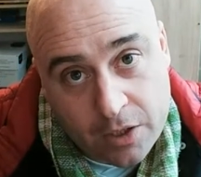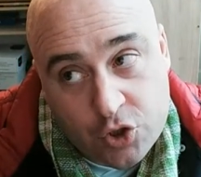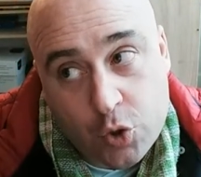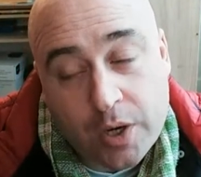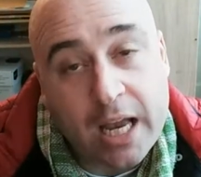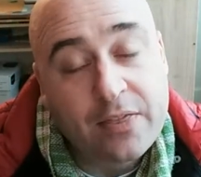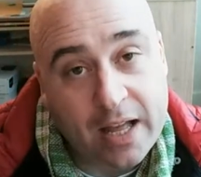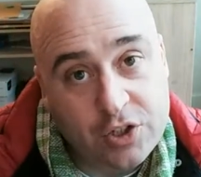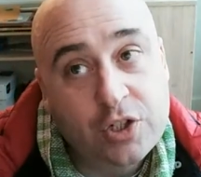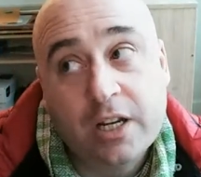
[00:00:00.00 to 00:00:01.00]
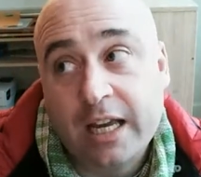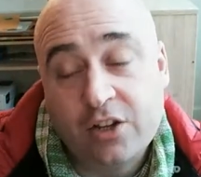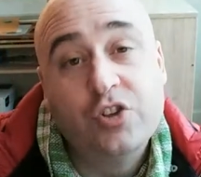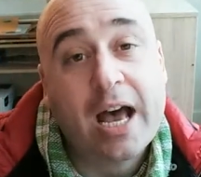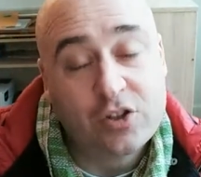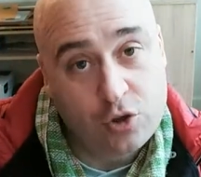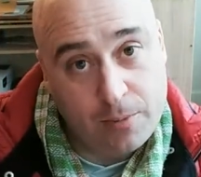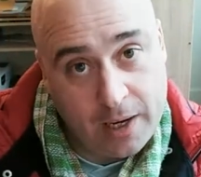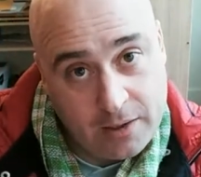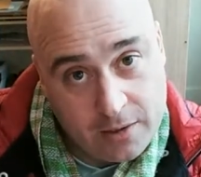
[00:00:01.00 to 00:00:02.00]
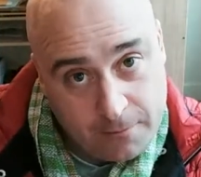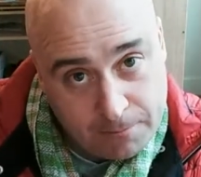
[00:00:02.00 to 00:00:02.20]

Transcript: So, again, that's going to exacerbate